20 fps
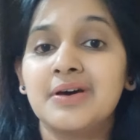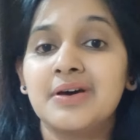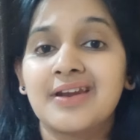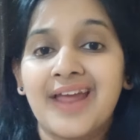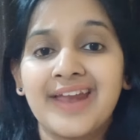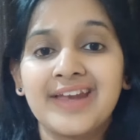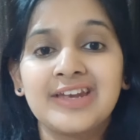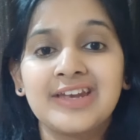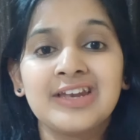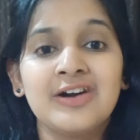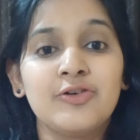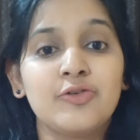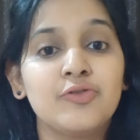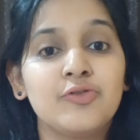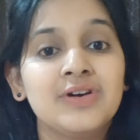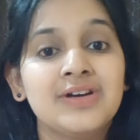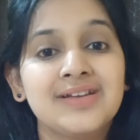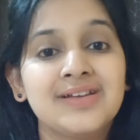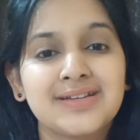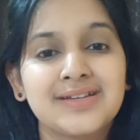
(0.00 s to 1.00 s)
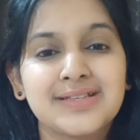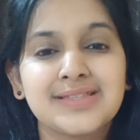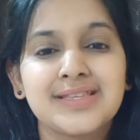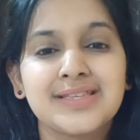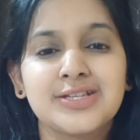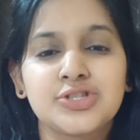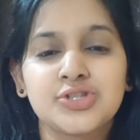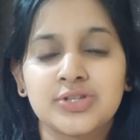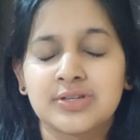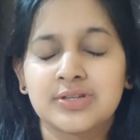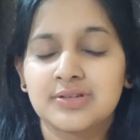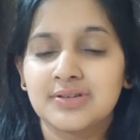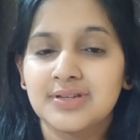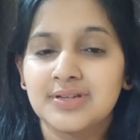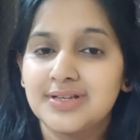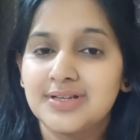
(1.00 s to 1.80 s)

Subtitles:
Right now, recession